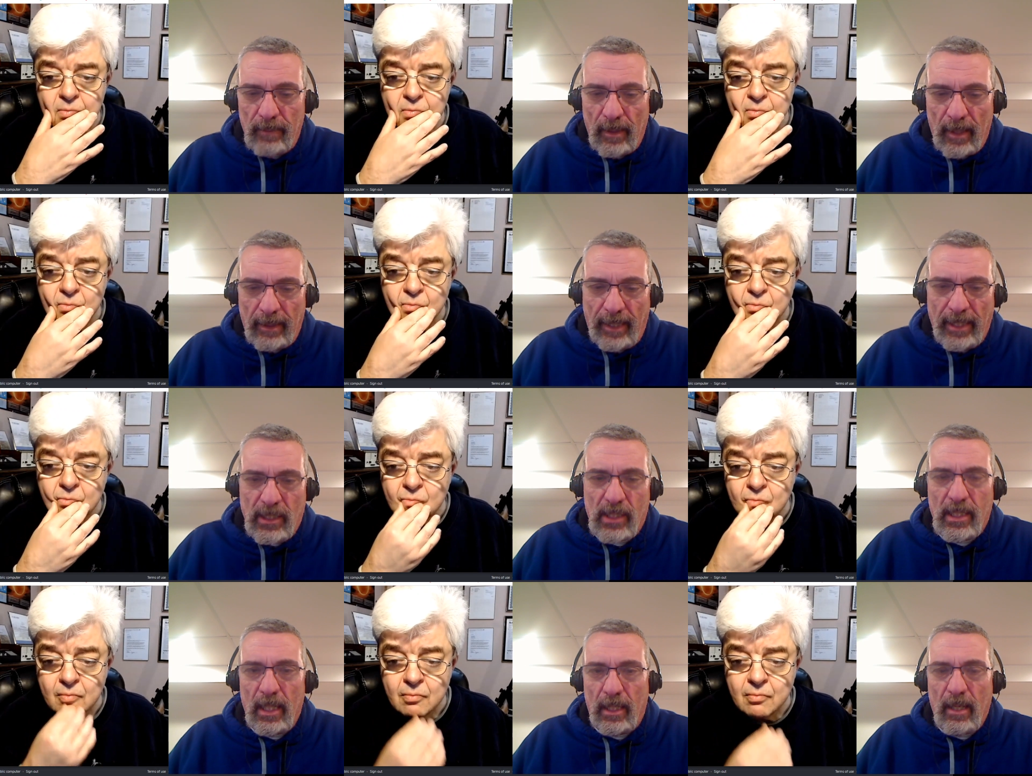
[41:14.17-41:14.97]
Speaker 1: at
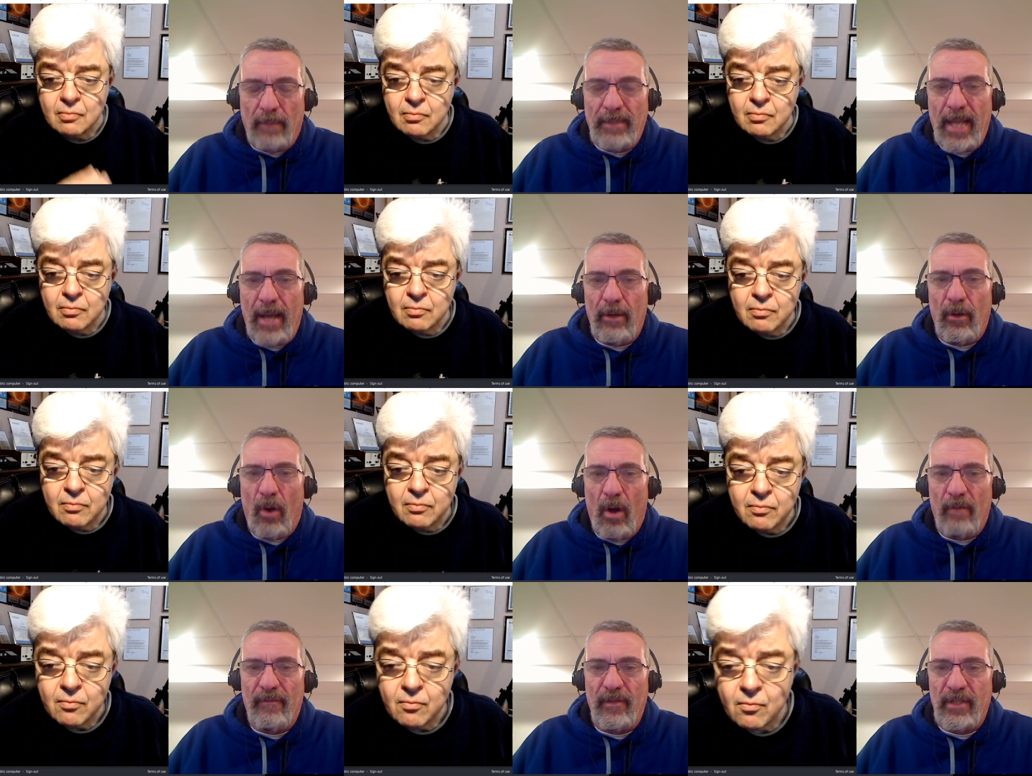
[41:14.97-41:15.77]
least uh, come down
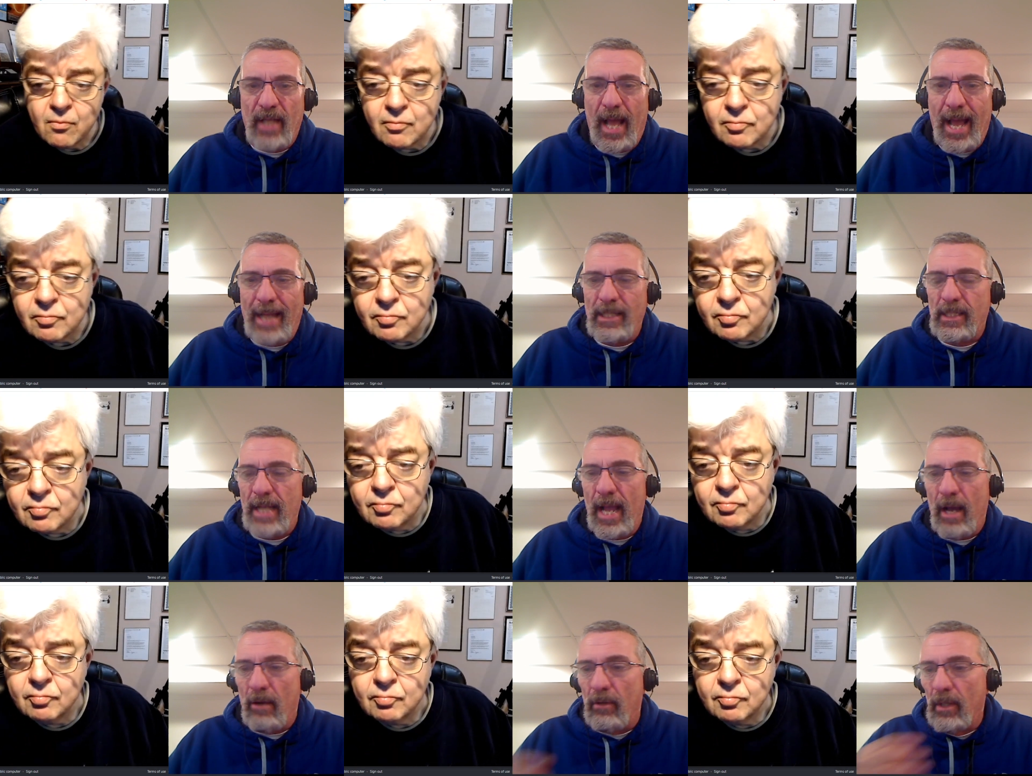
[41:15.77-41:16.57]
off its highs
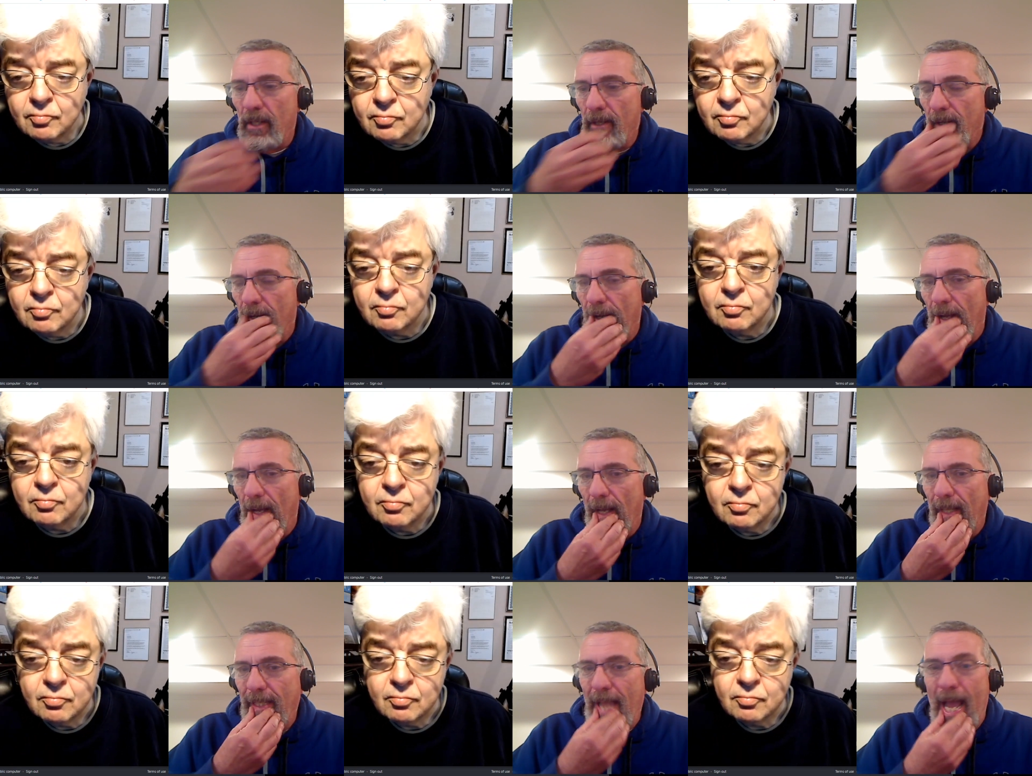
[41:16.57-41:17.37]
now.
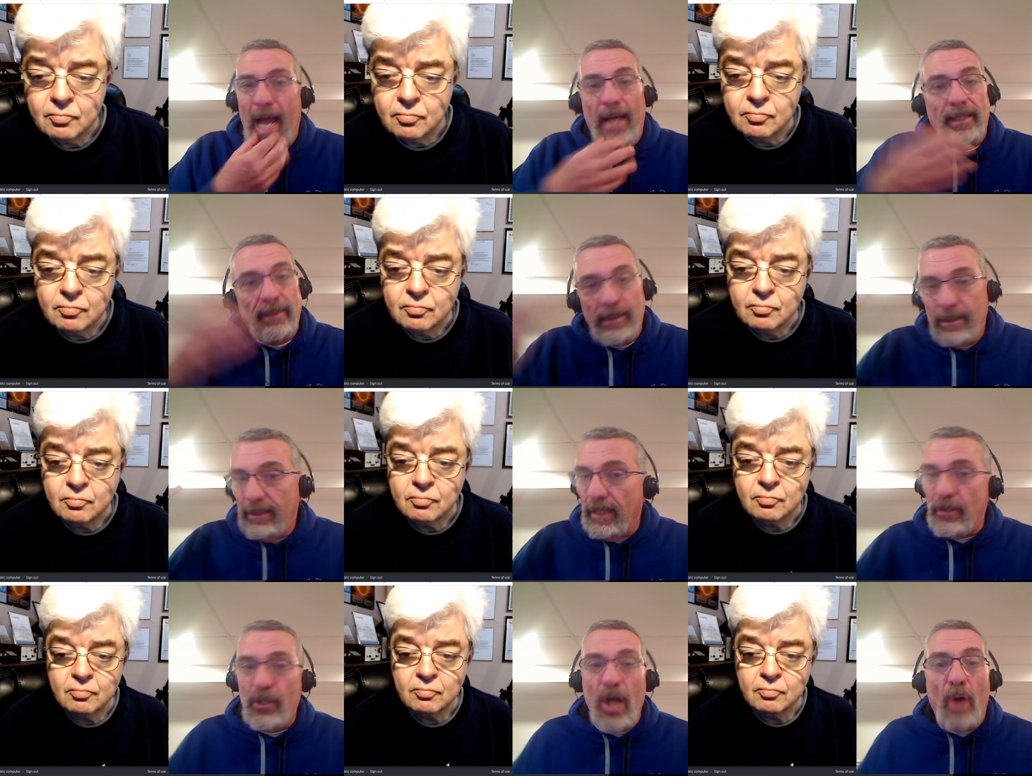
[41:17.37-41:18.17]
Uh, yeah,
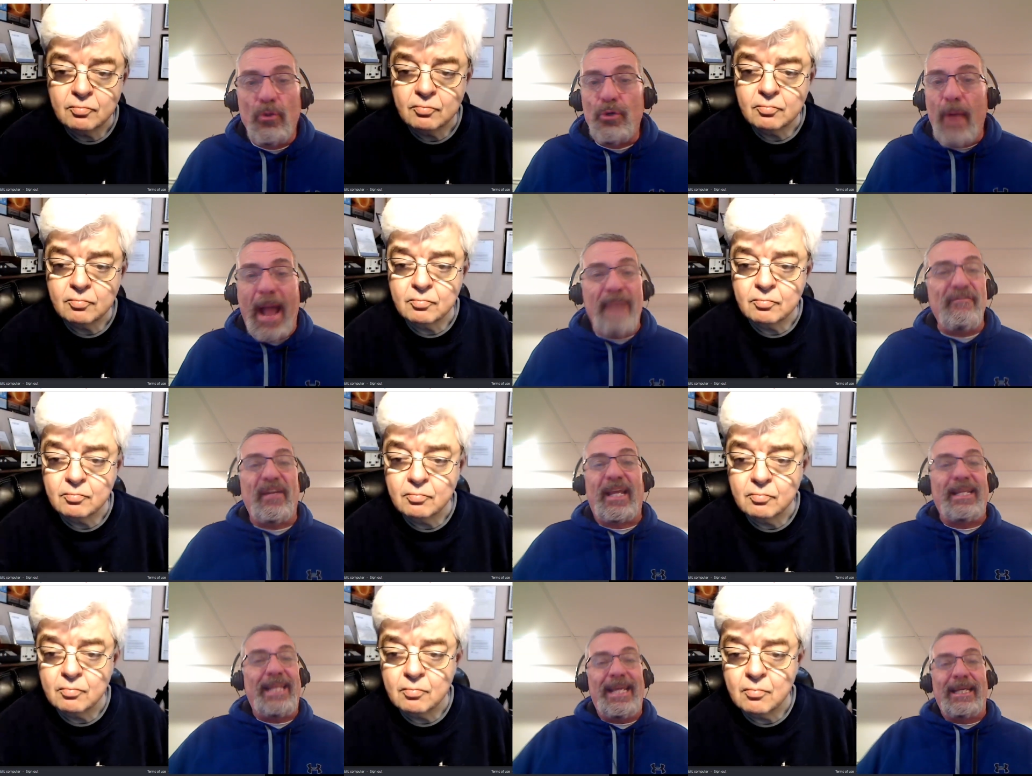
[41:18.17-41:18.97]
there's no traffic
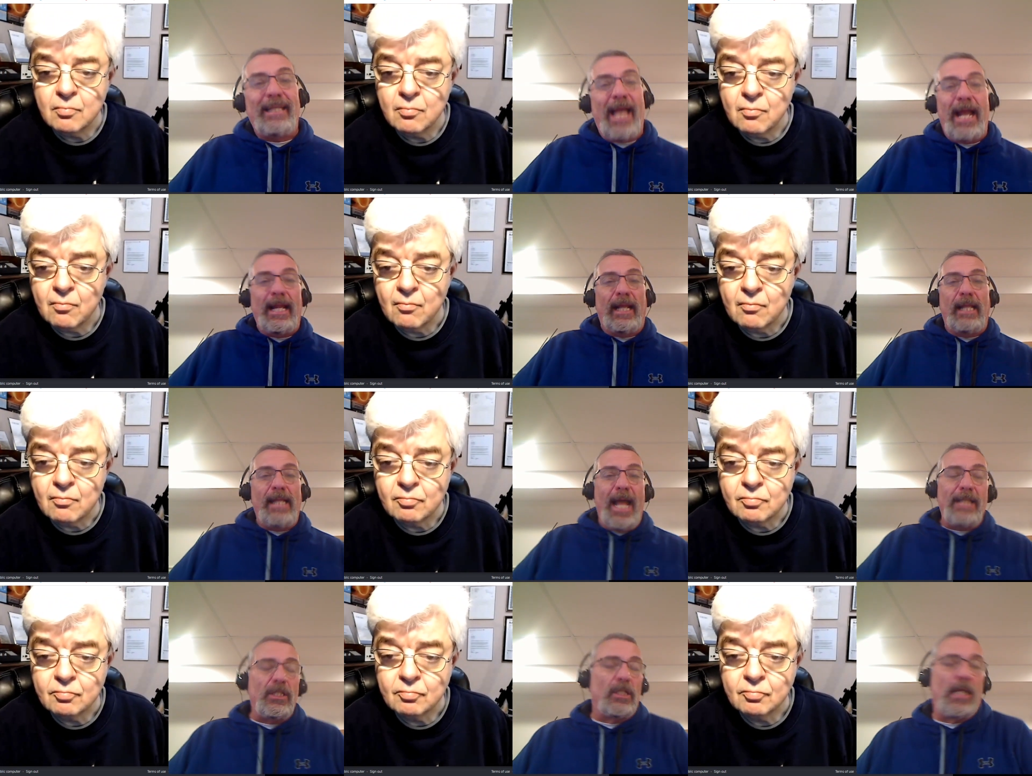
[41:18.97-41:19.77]
in the Atlantic, and
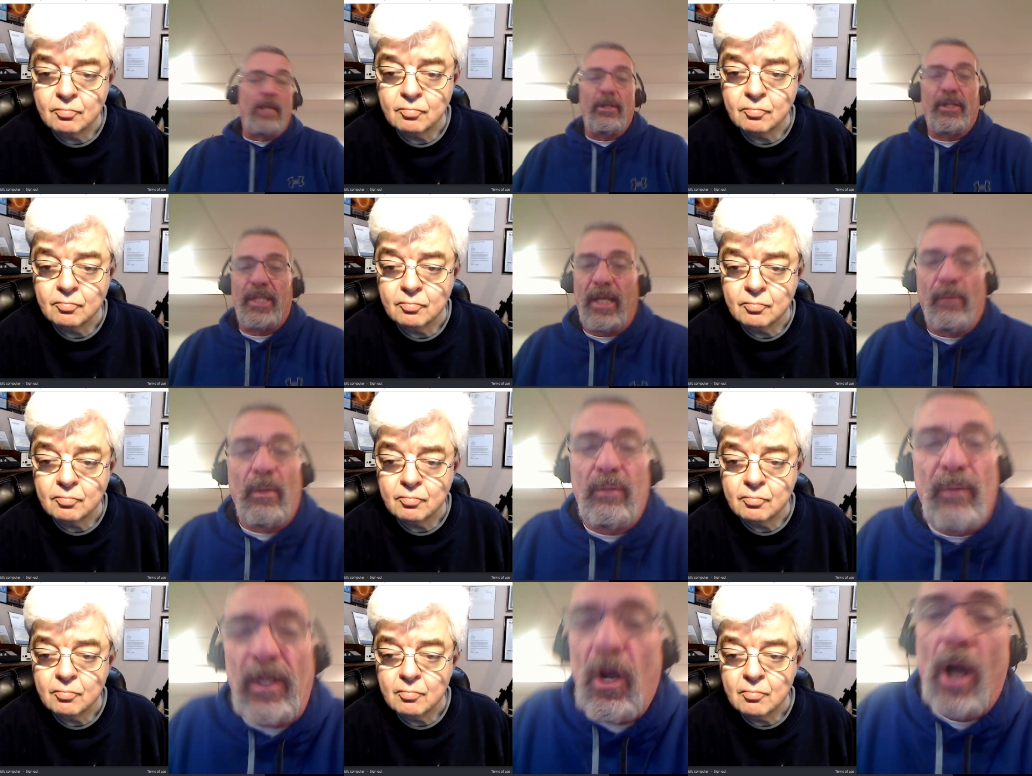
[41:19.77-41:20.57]
that's another thing with
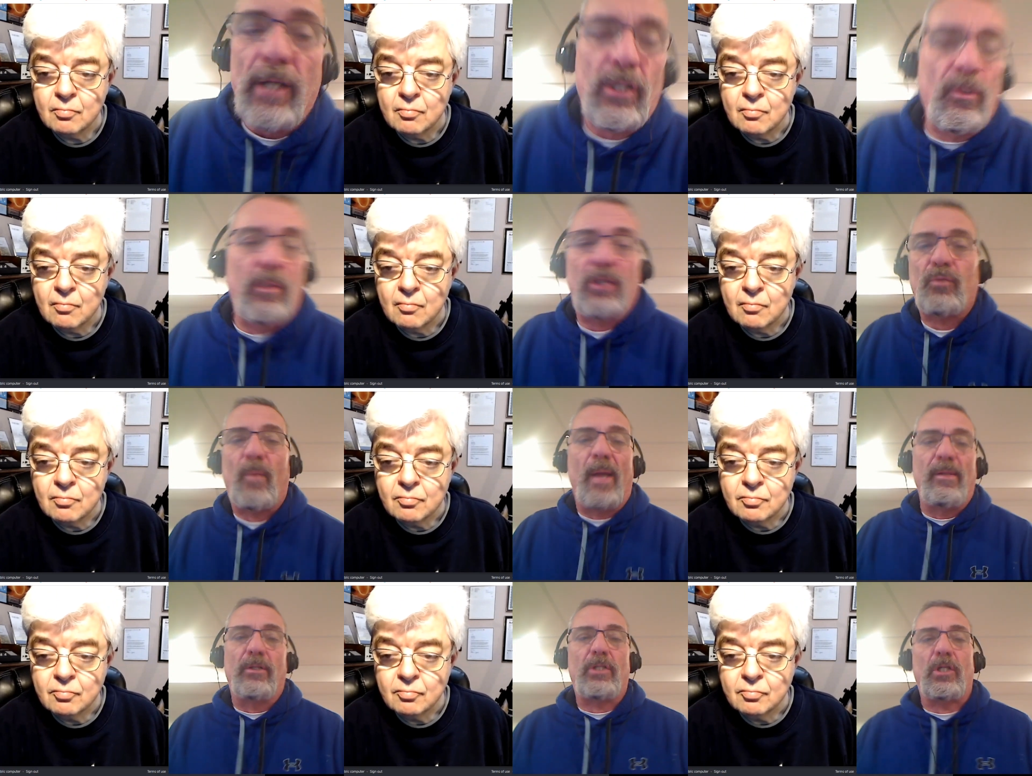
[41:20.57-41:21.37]
regards to this
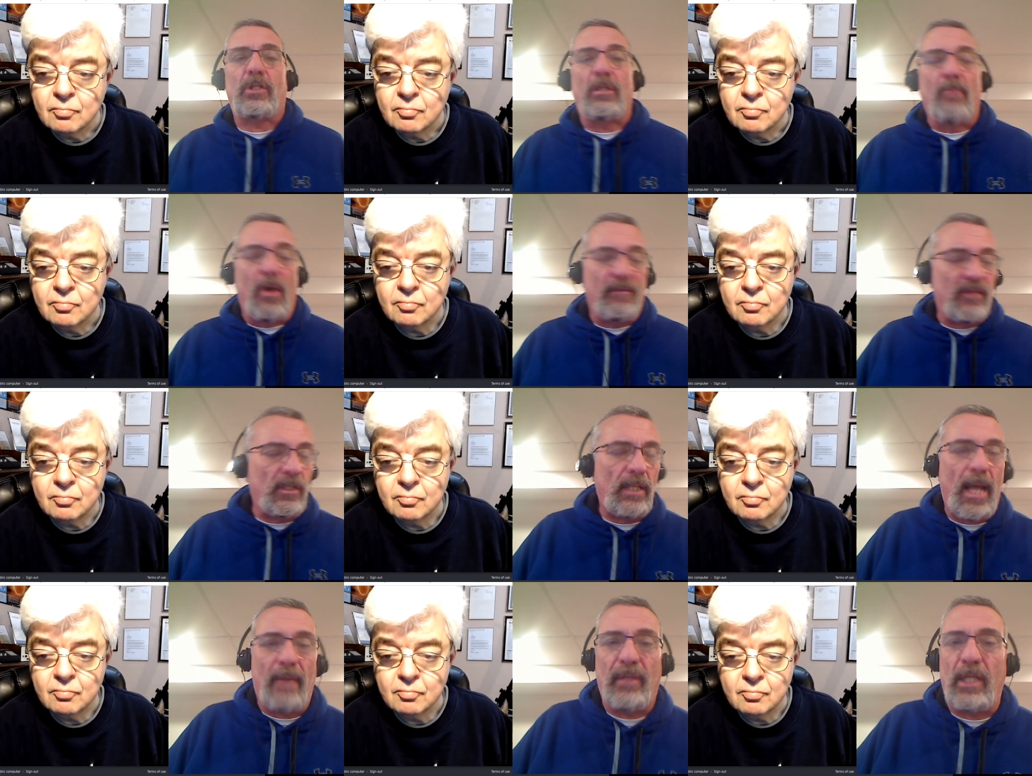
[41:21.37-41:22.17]
weather system off the
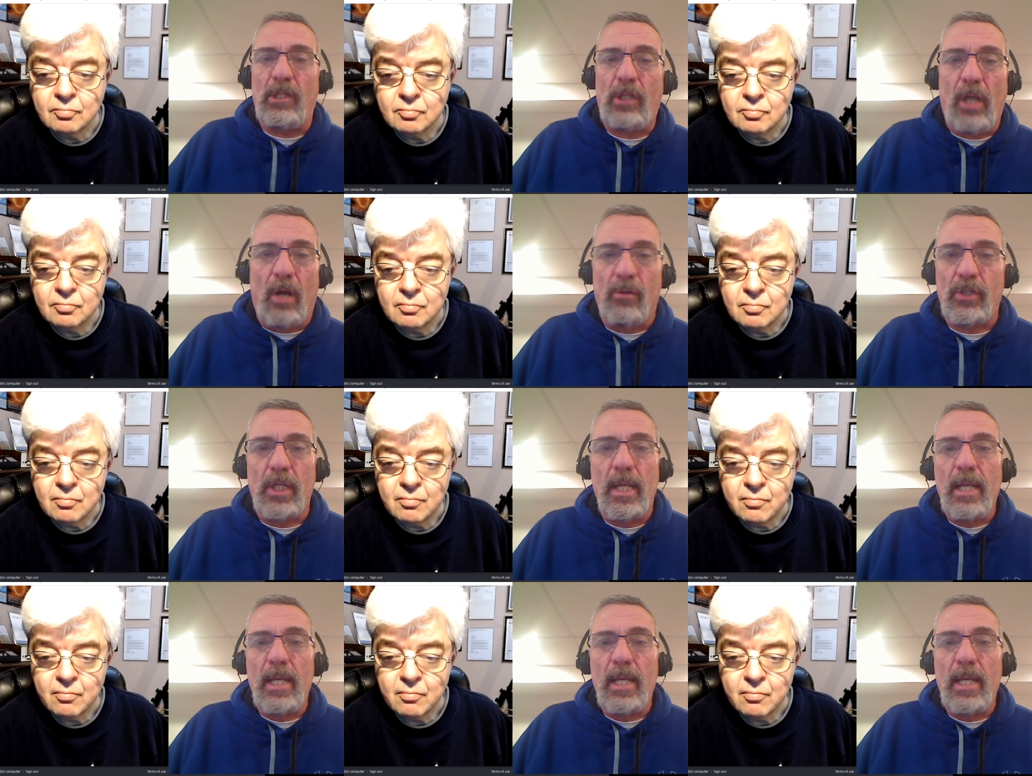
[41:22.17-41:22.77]
southeast coast.